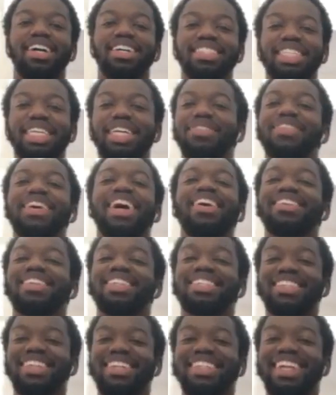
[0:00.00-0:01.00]
deep down
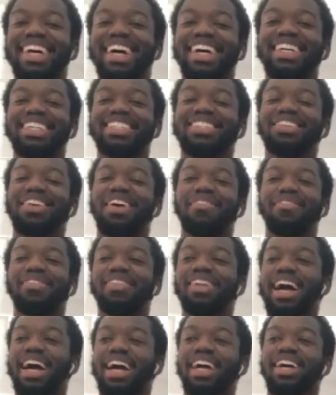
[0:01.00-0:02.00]
it's not there. So I
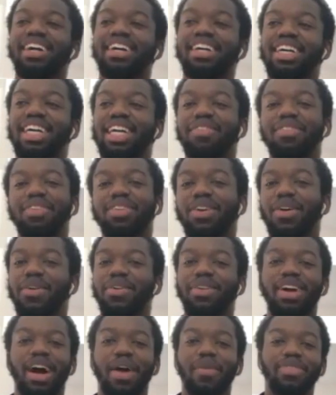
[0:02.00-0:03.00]
feel like even
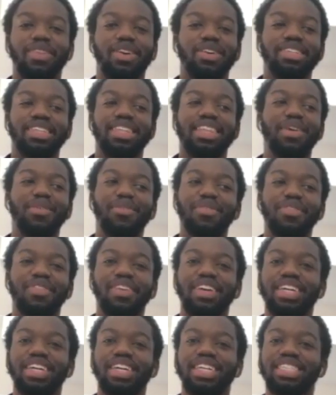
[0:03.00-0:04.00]
growing up, those little
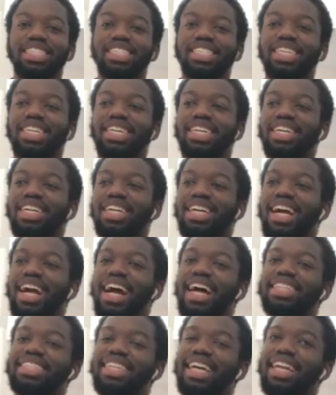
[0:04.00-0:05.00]
things,
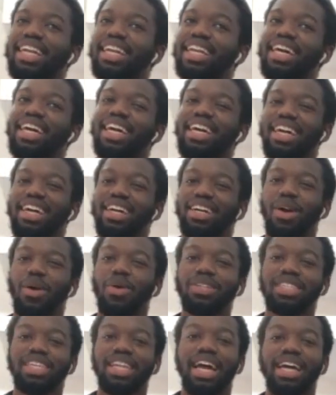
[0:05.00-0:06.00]
and then
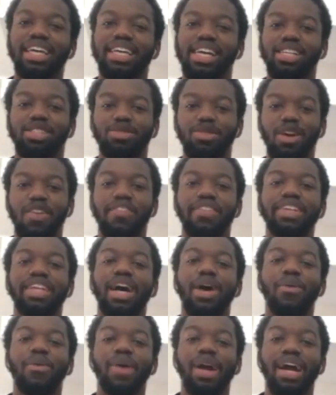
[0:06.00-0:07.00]
going to like year 12 and
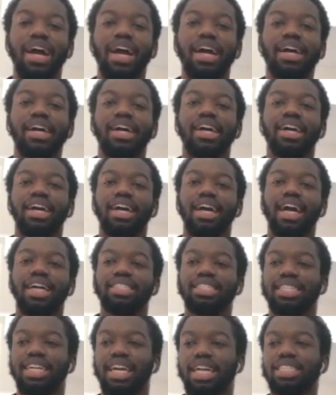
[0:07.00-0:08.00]
that, where
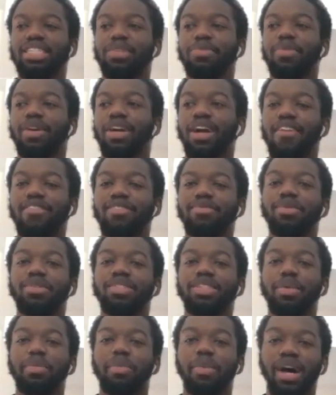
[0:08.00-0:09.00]
education becomes
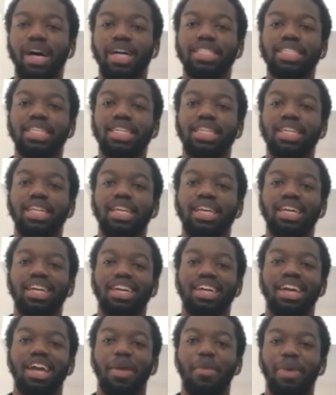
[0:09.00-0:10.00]
more demanding,
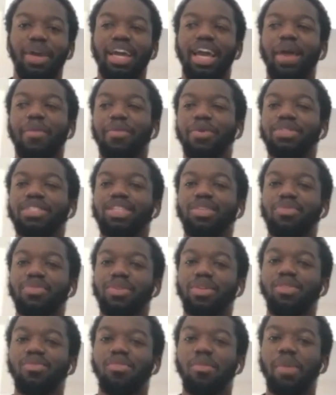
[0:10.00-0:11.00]
it became more
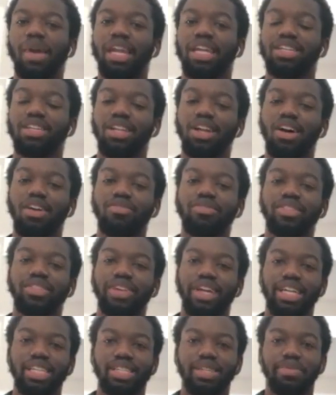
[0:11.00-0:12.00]
difficult for me, and there's a lot of
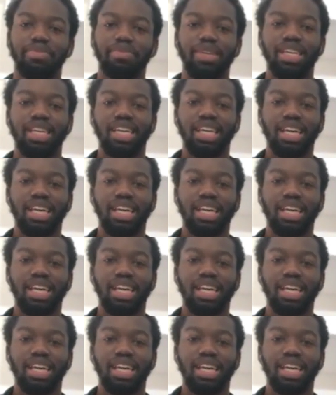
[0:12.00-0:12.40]
strains on me.